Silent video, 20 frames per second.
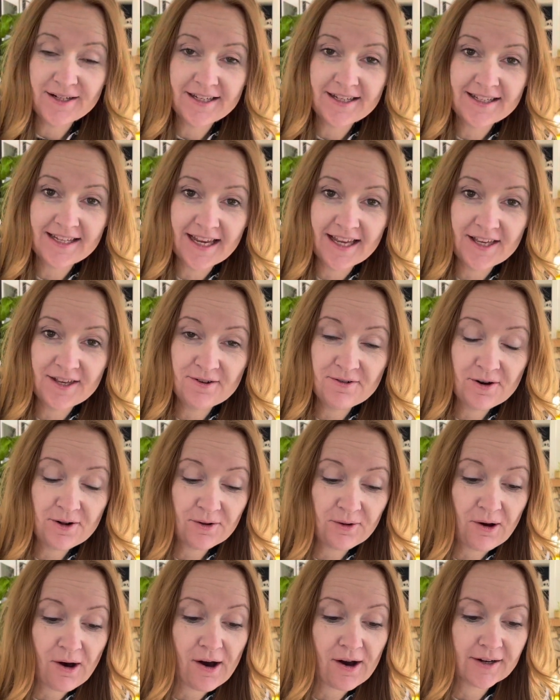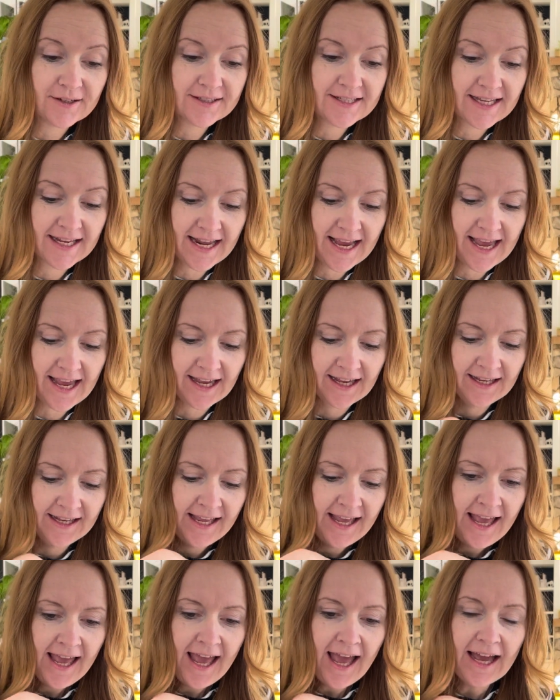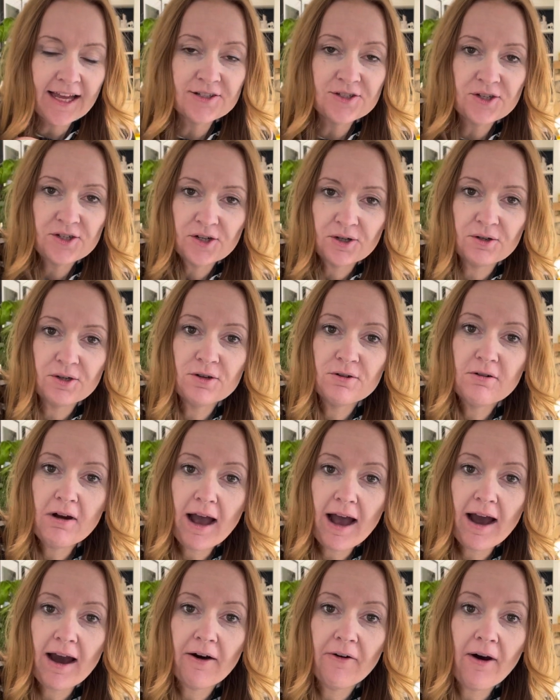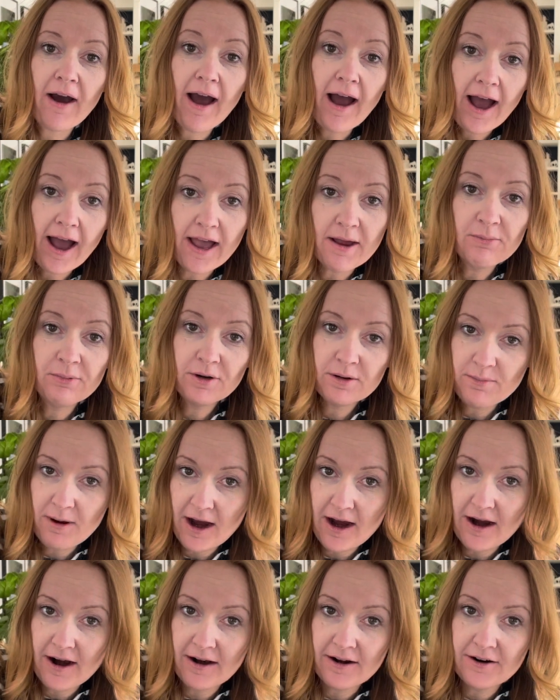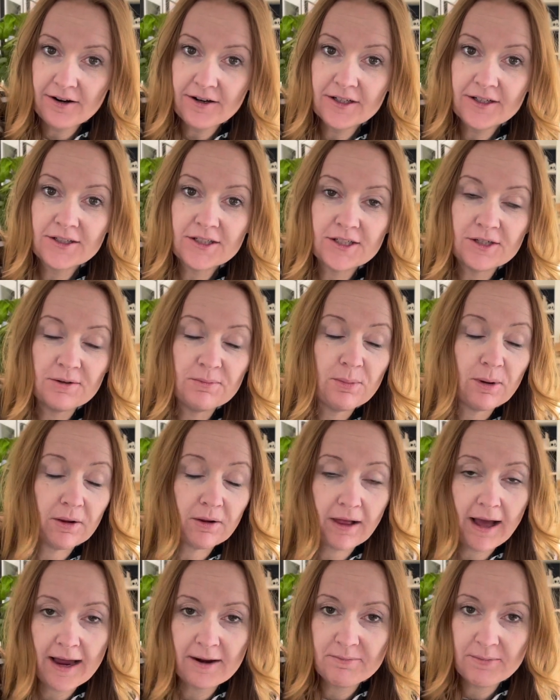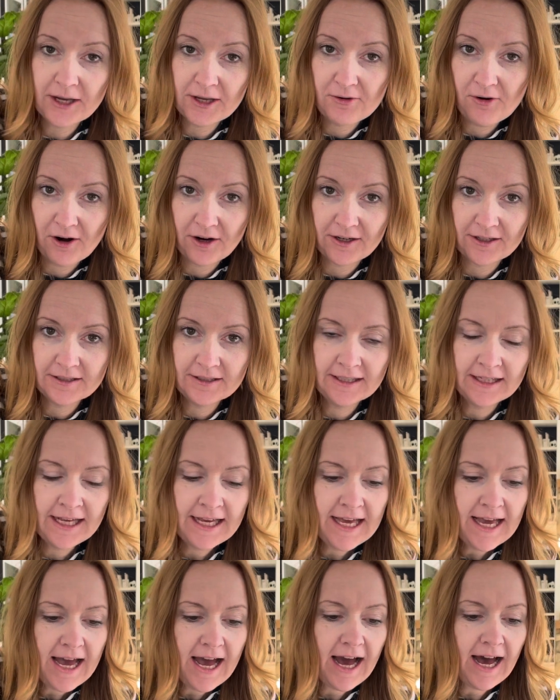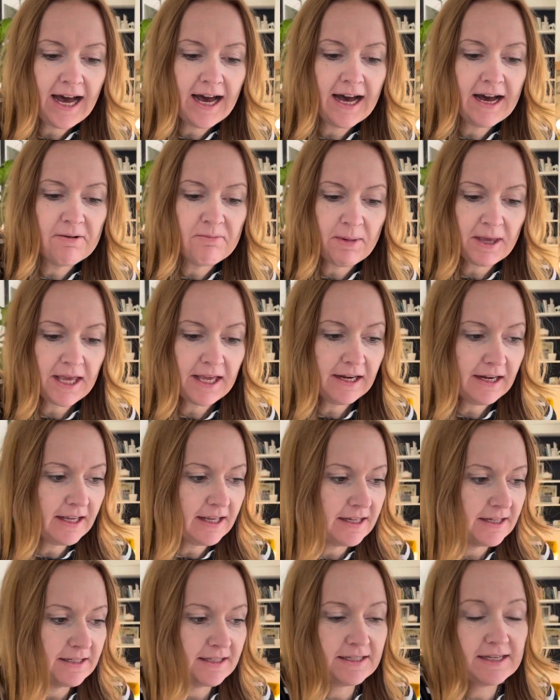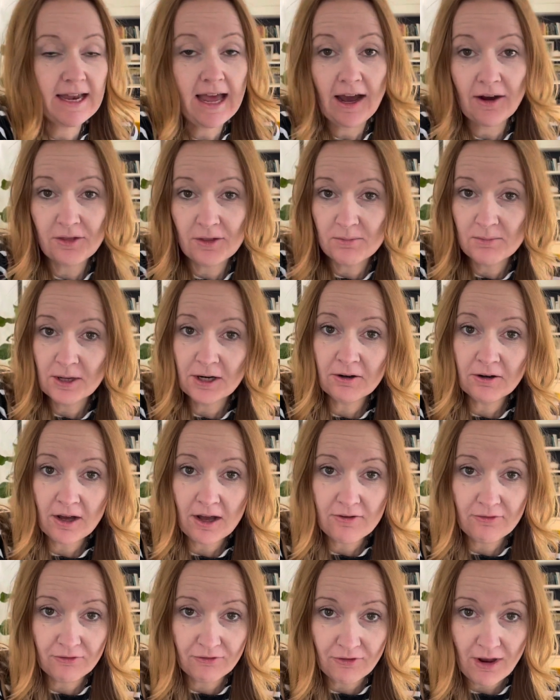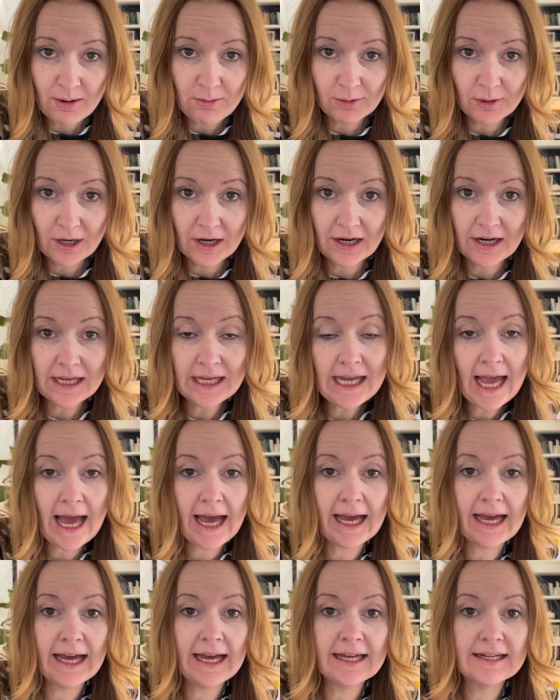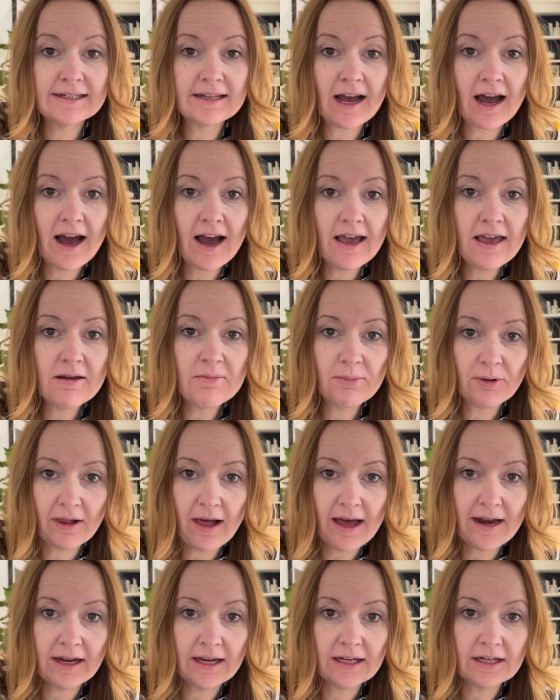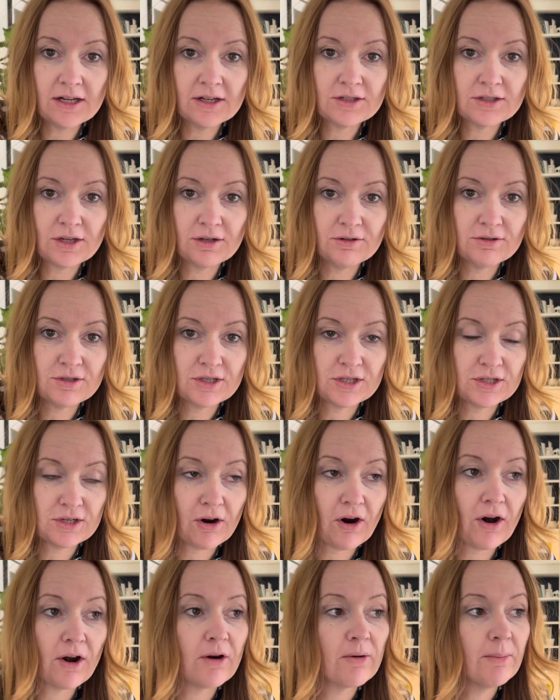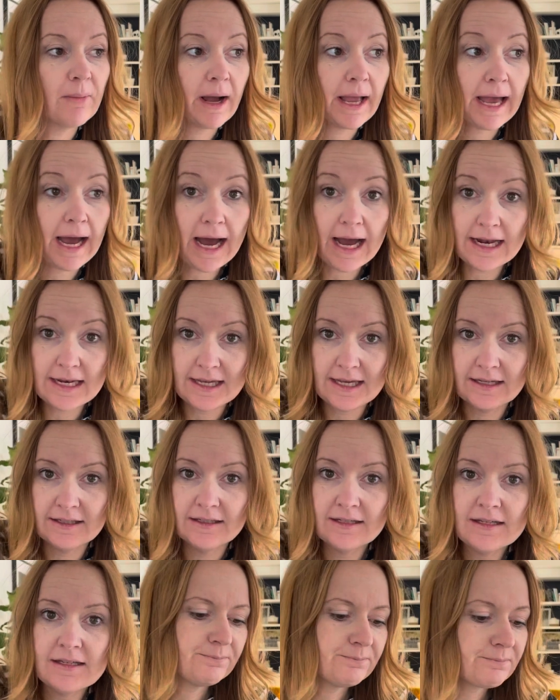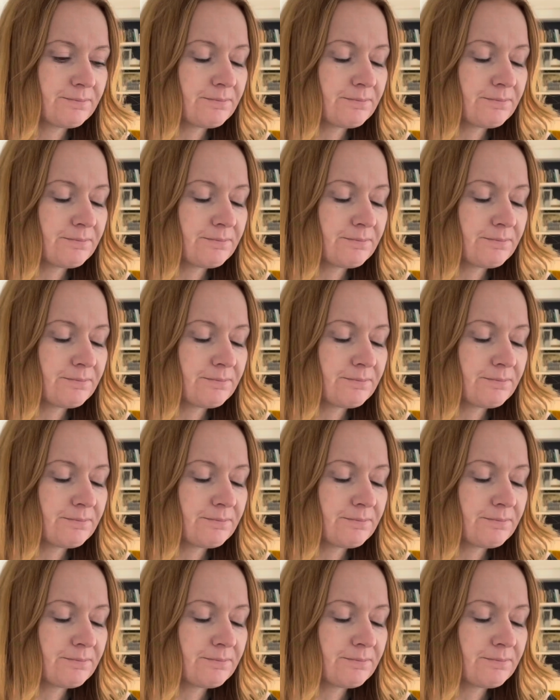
to take you along today and show you how I prepare to plant my garden. It is now the middle of February and I am planning to start my onions.